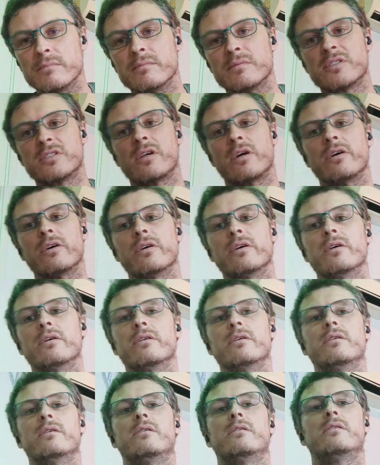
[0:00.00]
So
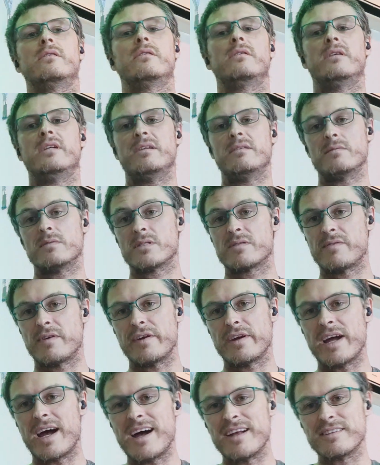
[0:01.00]
it was
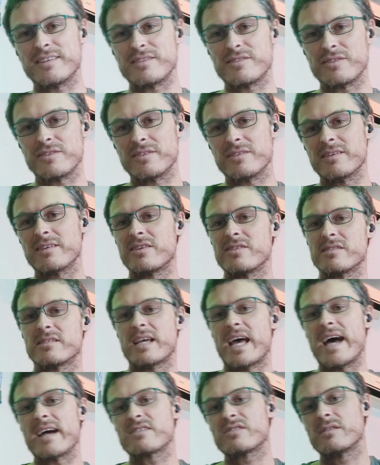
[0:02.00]
very hard to do, because
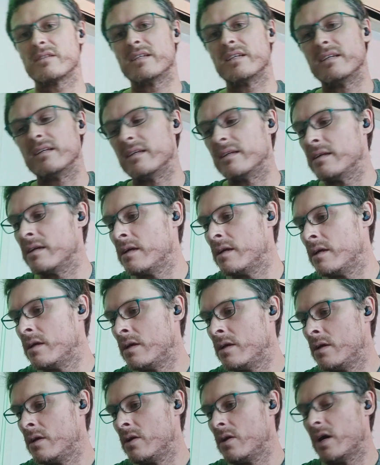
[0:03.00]
actually
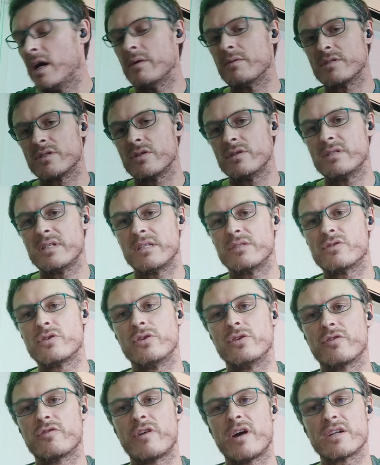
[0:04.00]
I was using
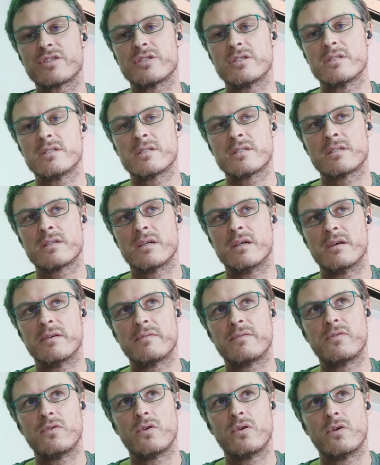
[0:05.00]
2 crutches
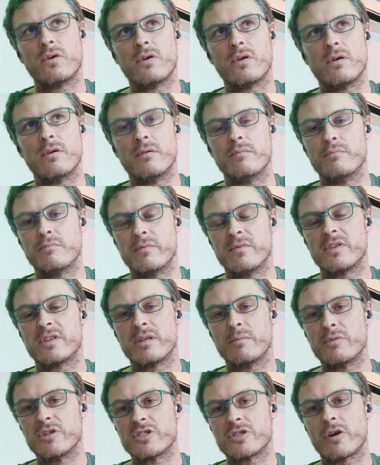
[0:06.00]
for
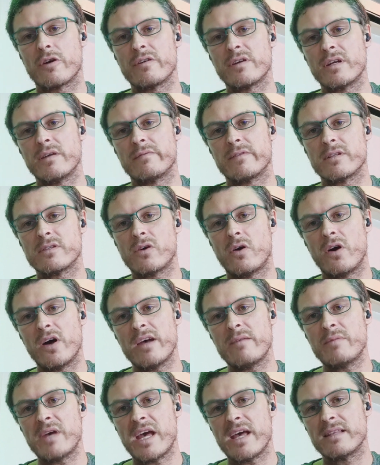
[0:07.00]
the majority of the
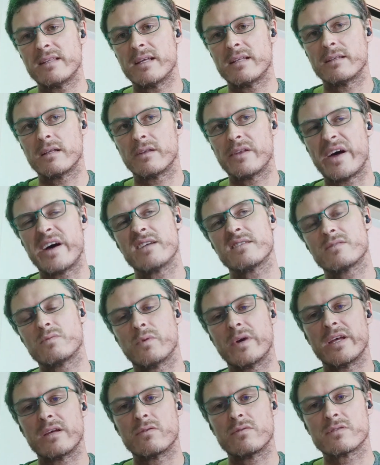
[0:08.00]
time, and then the last
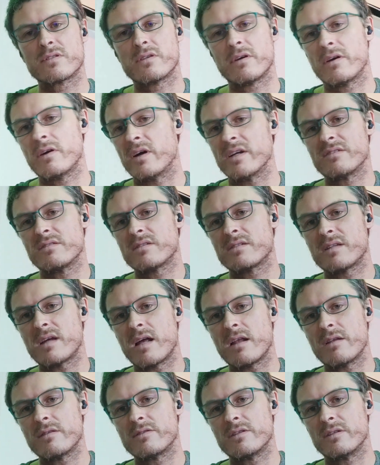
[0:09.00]
week or so I just
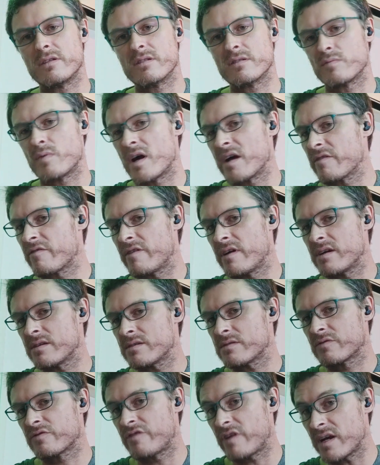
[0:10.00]
started to use 1
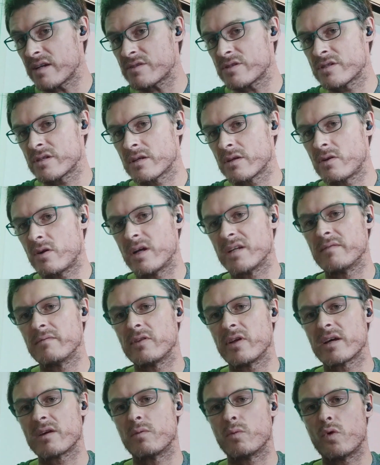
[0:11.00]
crutch, kind of
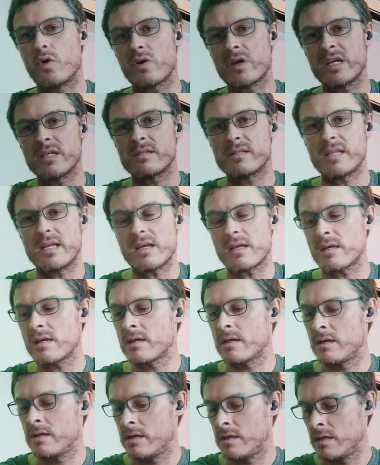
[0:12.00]
like a walking stick,
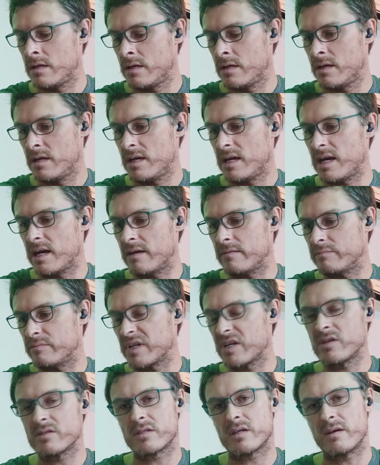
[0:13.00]

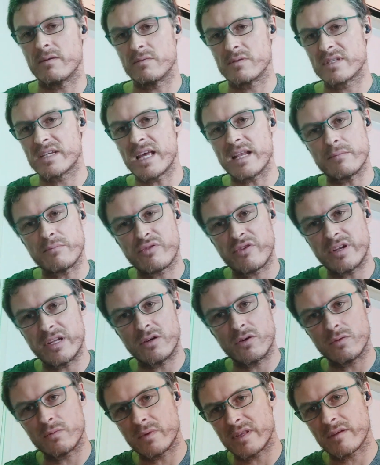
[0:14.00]
because I was getting pretty
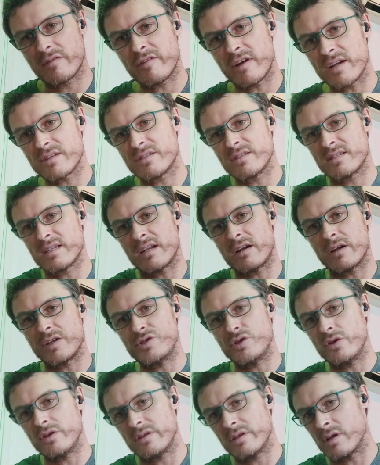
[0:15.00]
good with the crutches and I
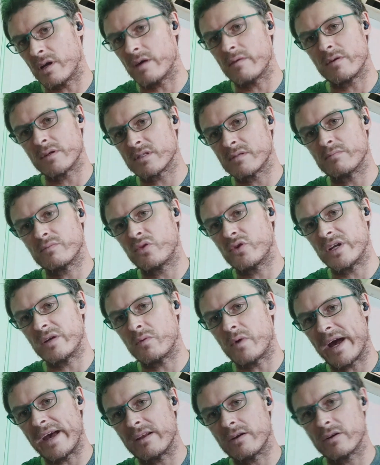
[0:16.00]
knew that I wasn't putting
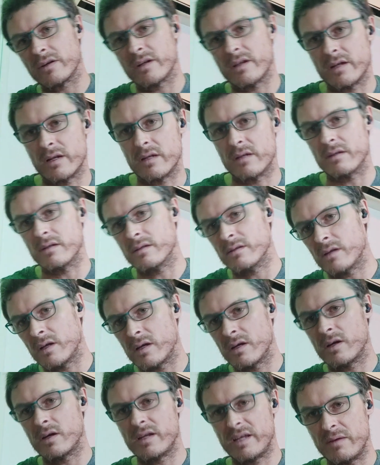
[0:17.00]
weight on it and
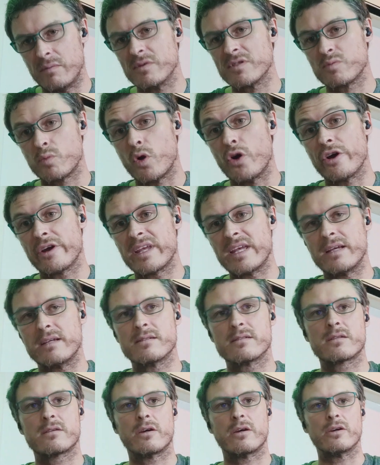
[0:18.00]
it was
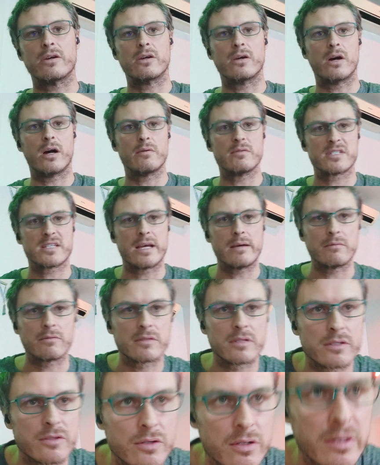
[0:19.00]
working, so I was able
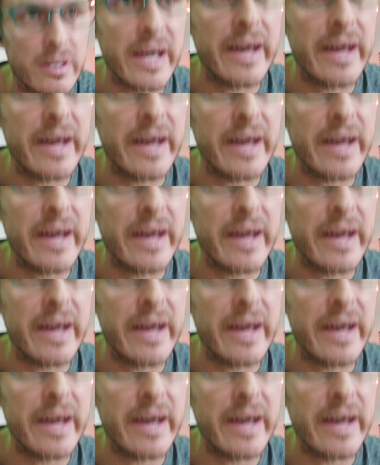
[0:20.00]
to do